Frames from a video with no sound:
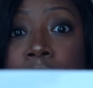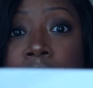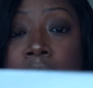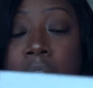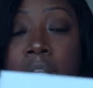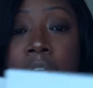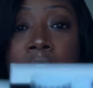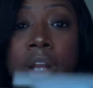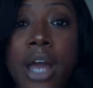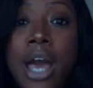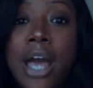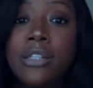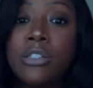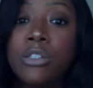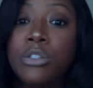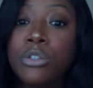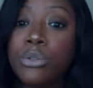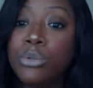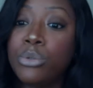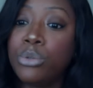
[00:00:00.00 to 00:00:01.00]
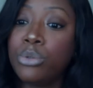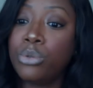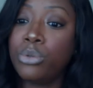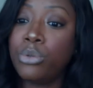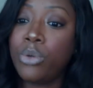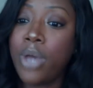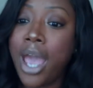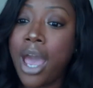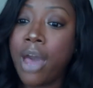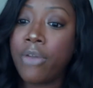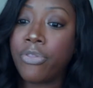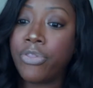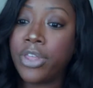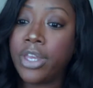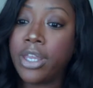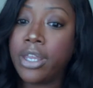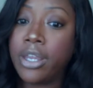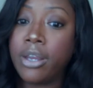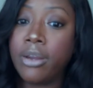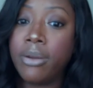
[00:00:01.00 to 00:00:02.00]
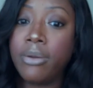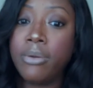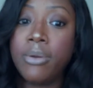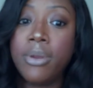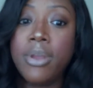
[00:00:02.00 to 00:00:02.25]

They're not too out there.